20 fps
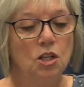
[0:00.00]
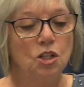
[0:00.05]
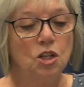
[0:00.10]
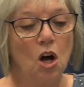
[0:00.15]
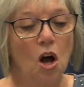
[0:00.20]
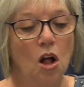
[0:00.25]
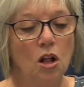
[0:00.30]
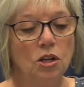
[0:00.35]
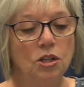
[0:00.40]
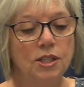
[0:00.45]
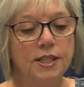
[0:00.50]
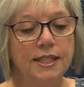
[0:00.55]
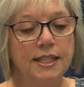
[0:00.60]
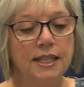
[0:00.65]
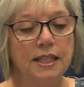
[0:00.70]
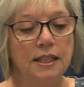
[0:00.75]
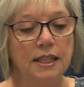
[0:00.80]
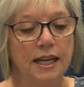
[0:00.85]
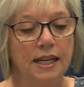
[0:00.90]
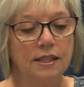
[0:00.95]
Taller
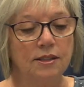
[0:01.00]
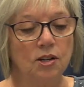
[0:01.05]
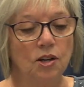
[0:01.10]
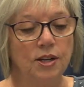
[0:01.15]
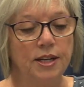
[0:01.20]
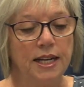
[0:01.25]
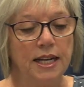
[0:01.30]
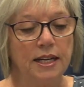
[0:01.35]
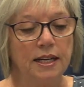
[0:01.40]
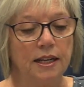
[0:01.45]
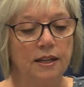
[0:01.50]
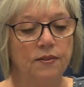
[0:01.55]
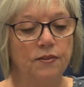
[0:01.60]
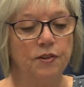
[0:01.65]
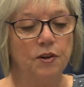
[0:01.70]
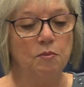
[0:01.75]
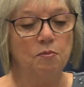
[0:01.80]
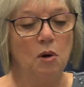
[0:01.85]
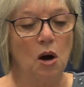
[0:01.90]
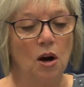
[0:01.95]
ceilings are needed
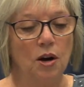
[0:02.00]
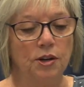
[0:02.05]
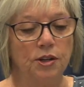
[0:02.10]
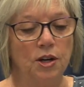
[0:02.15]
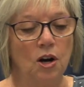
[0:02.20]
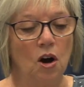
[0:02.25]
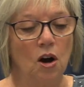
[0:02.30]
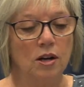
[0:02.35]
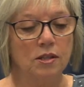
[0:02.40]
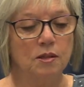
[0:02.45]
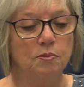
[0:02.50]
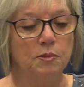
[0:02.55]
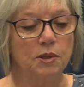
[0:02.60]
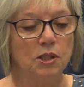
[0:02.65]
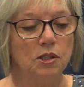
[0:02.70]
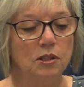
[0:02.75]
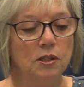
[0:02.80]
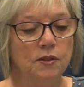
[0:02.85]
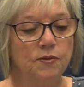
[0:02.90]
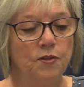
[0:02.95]
for modern
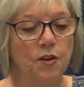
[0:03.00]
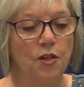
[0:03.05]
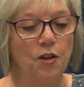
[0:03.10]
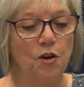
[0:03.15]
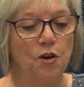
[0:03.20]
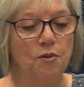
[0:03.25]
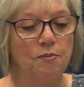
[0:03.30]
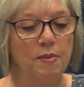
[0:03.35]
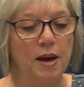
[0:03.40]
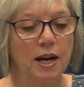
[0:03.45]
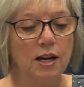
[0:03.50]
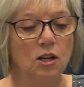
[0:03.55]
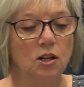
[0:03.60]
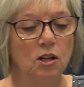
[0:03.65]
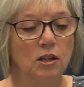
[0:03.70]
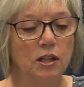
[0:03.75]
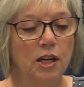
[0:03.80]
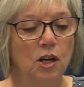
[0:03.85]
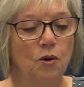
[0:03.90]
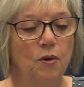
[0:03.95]
hospitals for their
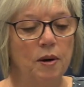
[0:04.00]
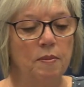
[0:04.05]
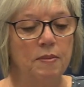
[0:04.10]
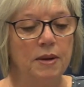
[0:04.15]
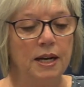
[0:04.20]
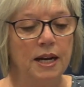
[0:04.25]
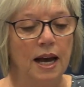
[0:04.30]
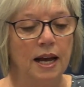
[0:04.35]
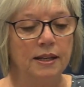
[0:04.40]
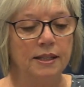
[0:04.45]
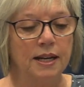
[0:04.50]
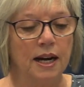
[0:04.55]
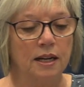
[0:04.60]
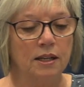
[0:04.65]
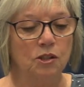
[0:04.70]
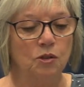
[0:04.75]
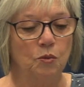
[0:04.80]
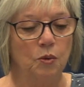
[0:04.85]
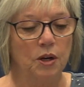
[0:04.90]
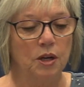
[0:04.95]
medical equipment and
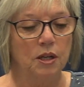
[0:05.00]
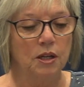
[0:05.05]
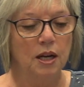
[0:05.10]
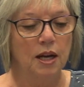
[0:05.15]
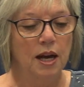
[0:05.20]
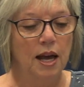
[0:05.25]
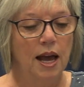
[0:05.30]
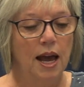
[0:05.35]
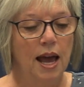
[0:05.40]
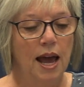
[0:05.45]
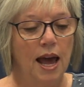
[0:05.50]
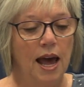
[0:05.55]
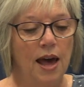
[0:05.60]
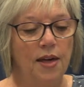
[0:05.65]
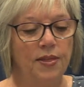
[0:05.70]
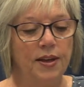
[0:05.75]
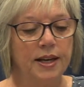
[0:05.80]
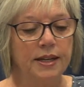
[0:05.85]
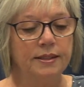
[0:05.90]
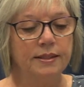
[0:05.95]
ductwork
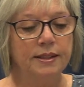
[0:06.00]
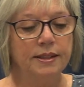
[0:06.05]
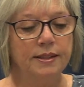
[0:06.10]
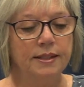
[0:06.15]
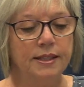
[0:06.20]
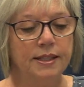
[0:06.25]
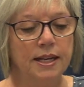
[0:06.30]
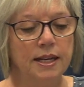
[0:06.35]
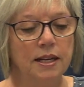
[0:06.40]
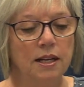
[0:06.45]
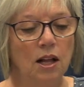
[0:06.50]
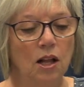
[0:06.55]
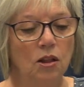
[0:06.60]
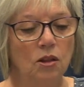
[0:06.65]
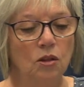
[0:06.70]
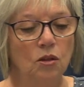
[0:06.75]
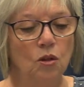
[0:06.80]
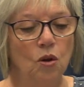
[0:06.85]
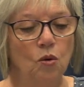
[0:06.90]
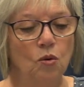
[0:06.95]
and the existing
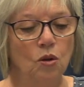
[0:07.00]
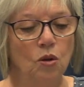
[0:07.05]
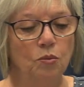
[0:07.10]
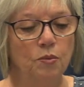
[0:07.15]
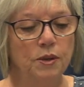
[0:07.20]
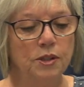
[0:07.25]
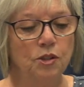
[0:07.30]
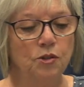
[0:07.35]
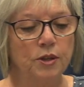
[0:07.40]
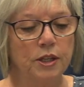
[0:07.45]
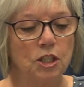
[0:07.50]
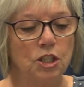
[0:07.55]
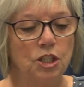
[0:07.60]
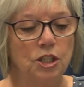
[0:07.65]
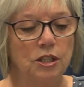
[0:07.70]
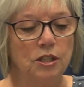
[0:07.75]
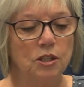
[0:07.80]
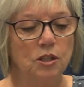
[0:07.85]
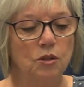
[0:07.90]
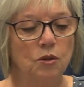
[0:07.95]
local
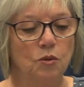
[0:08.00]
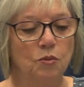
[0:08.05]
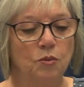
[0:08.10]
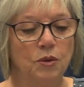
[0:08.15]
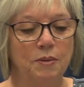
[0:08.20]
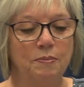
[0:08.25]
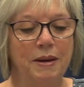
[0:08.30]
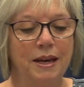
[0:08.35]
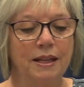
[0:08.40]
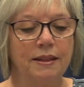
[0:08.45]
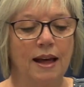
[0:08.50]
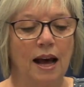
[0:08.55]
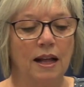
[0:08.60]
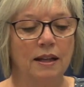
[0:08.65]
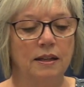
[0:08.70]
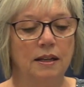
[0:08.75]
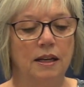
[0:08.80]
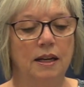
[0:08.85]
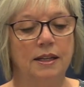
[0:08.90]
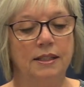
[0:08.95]
restrictions would make
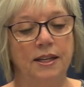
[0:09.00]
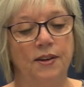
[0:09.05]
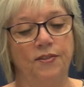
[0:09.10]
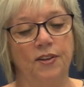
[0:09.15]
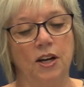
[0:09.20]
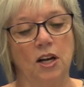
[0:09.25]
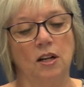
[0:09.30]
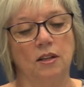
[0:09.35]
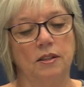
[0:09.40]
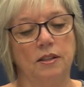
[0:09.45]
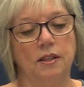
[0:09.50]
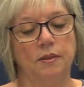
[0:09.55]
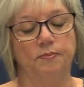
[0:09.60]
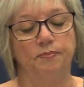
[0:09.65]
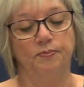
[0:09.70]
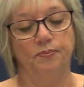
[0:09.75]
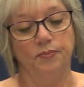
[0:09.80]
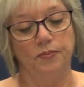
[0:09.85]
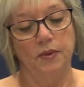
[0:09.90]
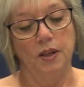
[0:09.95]
that difficult.
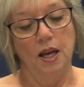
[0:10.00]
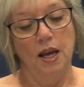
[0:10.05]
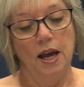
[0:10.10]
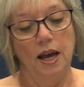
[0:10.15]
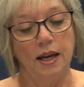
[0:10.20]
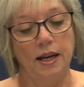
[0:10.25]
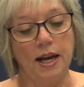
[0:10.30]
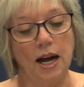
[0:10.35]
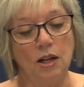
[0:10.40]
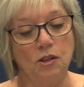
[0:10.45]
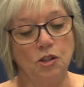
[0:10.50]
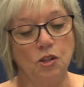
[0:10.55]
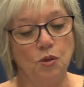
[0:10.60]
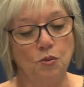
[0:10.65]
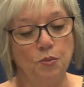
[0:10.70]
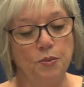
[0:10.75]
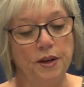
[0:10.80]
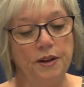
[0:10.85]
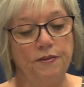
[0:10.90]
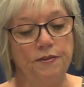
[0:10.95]

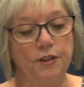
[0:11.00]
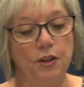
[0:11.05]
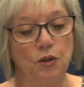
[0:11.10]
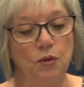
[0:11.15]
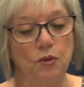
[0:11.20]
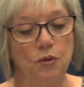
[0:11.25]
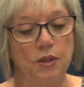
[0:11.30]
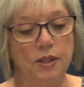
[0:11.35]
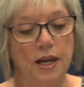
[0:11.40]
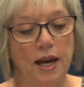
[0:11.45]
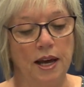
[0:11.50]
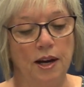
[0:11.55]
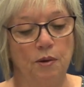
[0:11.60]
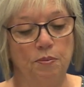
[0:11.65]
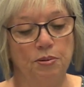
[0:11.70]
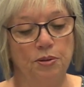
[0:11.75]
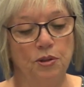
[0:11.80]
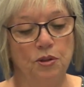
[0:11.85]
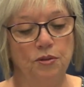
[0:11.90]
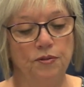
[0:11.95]
Council reviewed and
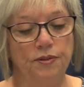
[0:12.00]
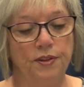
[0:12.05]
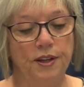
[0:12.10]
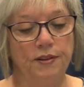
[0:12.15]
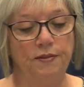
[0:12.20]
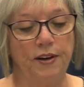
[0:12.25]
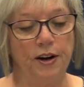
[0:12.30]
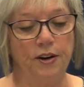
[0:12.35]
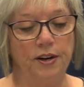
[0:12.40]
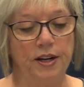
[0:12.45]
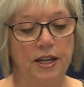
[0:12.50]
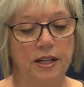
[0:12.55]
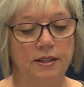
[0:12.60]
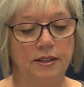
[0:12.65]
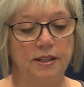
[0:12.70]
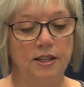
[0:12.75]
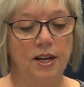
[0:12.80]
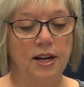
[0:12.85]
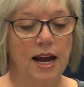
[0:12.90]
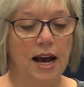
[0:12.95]
approved the
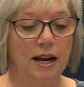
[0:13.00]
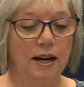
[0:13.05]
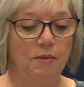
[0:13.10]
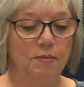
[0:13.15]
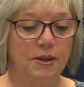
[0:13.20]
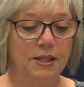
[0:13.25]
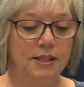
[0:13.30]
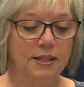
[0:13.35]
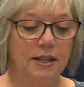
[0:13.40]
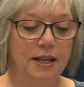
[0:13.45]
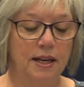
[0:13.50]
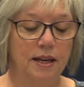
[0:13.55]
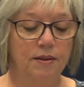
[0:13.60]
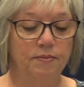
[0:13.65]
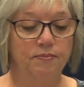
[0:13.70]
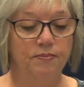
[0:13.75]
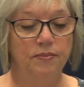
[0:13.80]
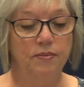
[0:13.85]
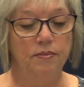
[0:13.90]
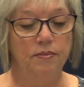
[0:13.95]
variance unanimously.